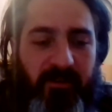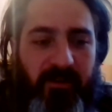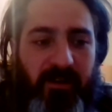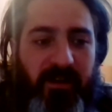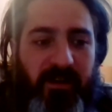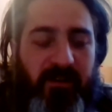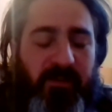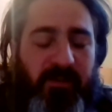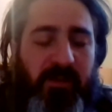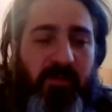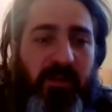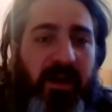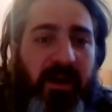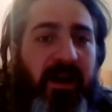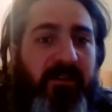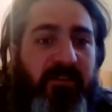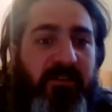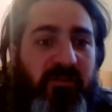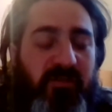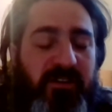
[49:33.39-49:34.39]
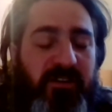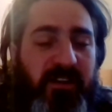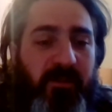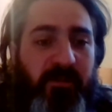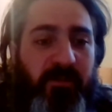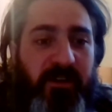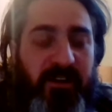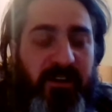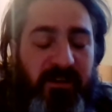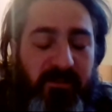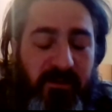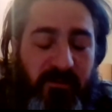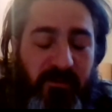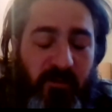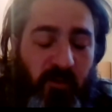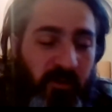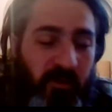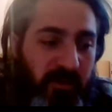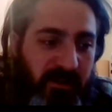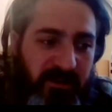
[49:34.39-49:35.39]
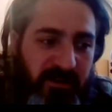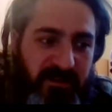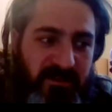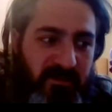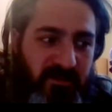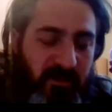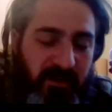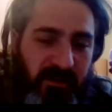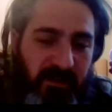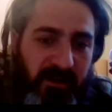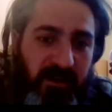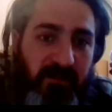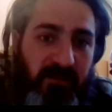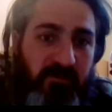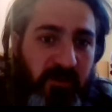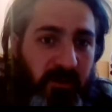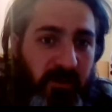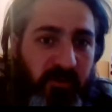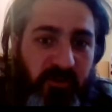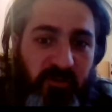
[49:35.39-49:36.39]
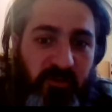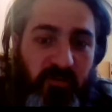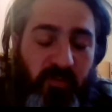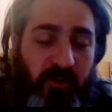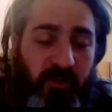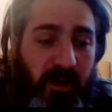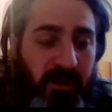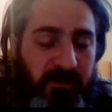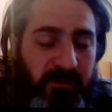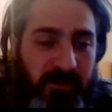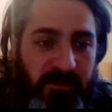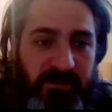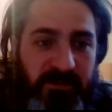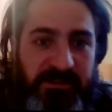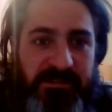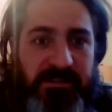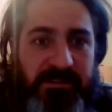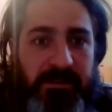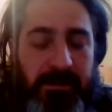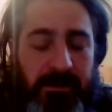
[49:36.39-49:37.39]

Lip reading: A lot of people have a tree they planted before, they just want to kind of troubleshoot problems,